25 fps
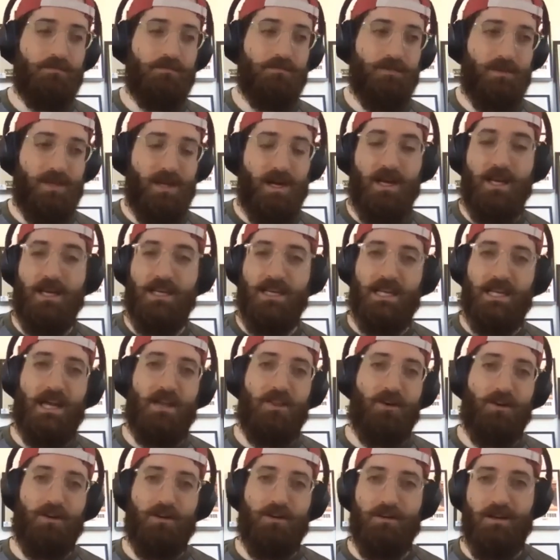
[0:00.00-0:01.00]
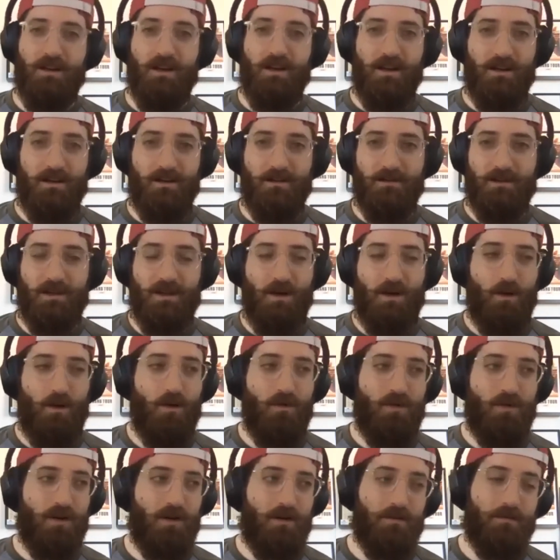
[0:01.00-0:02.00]
cutting together,
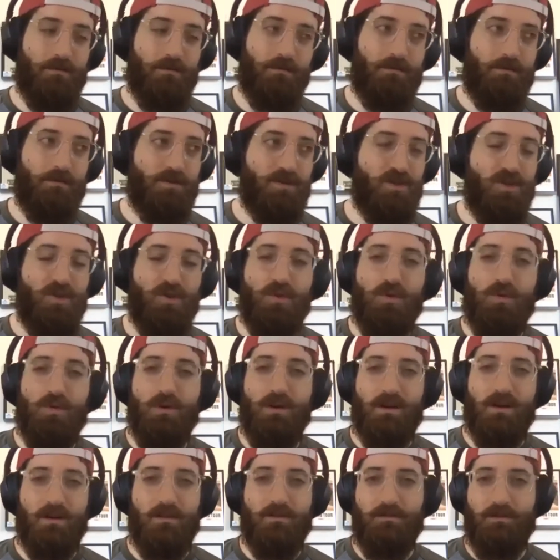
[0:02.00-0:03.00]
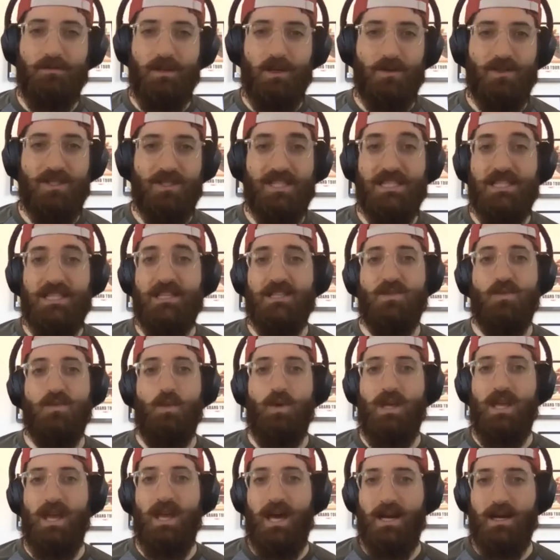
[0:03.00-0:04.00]
over a 2 to 6
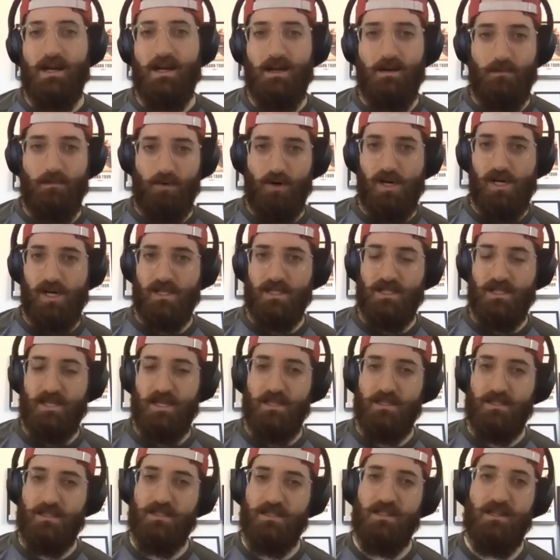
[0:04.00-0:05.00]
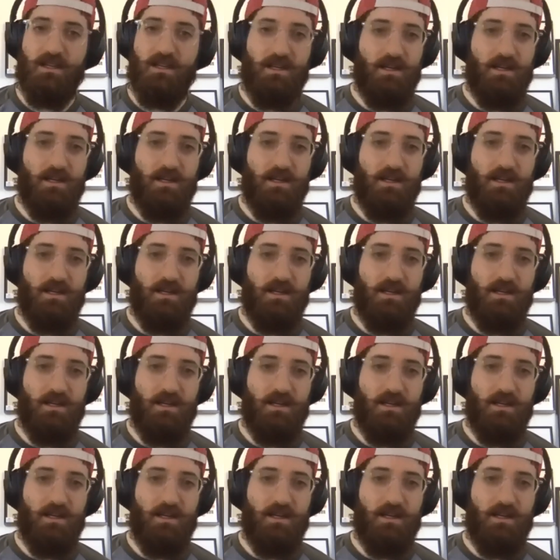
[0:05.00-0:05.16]
week editing process,